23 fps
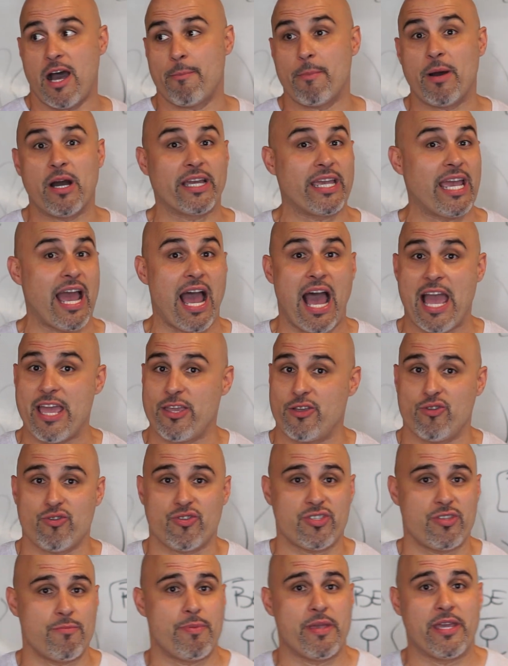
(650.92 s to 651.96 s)
Again, I
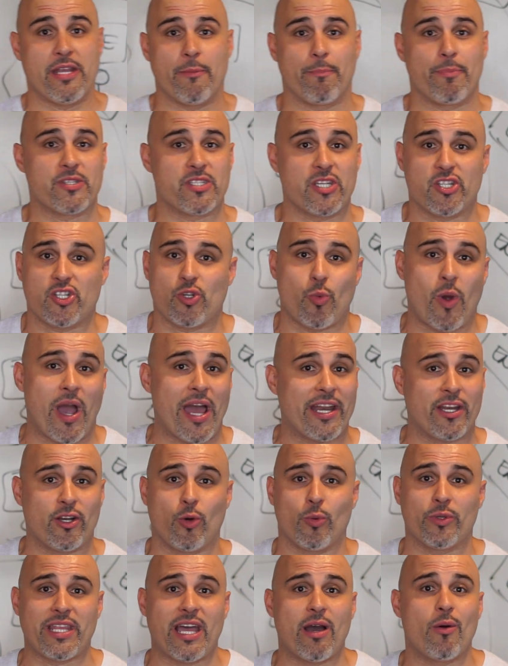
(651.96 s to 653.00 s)
used to be in a position where I didn't
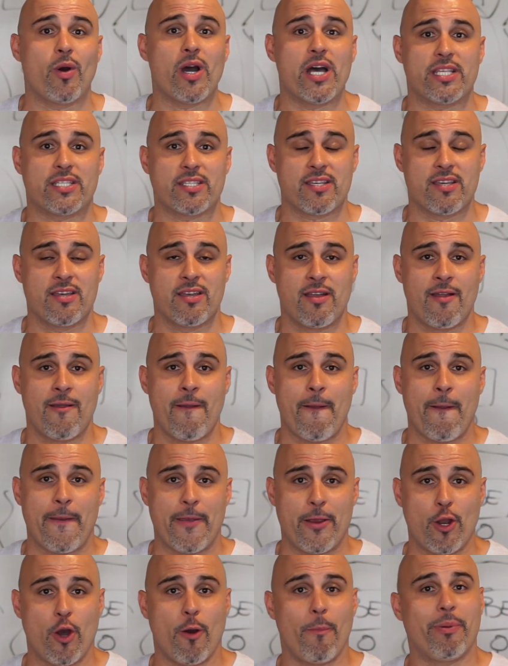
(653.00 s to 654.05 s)
know what that was.
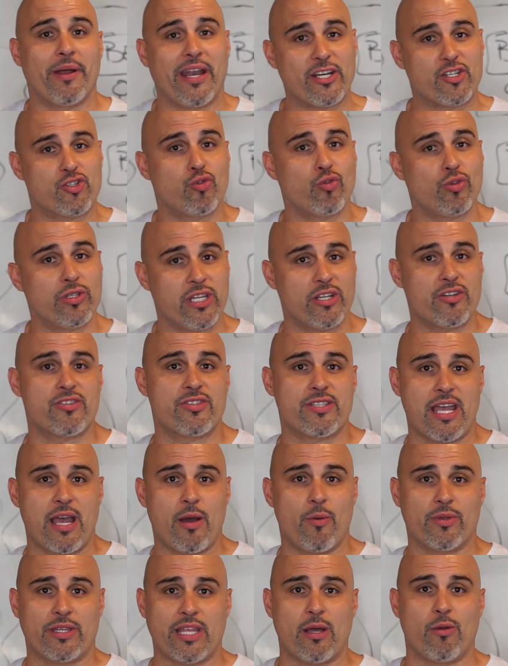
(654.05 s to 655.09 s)
You know, but I truly
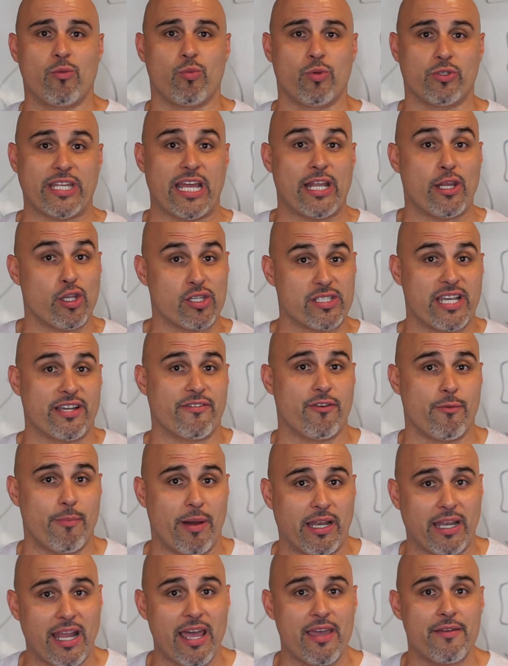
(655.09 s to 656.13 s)
understand what that looks like for
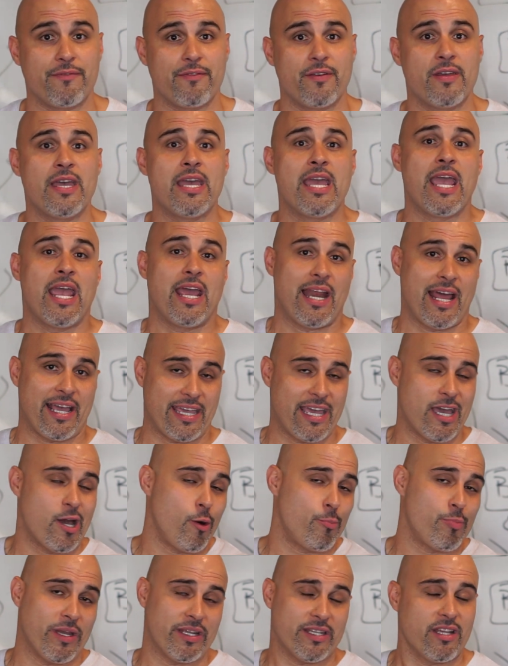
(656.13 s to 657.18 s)
my life and I can
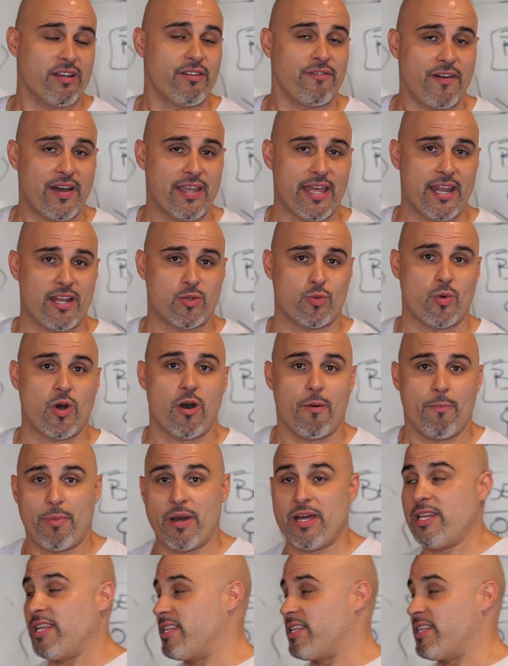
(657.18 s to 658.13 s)
help you identify that as well. But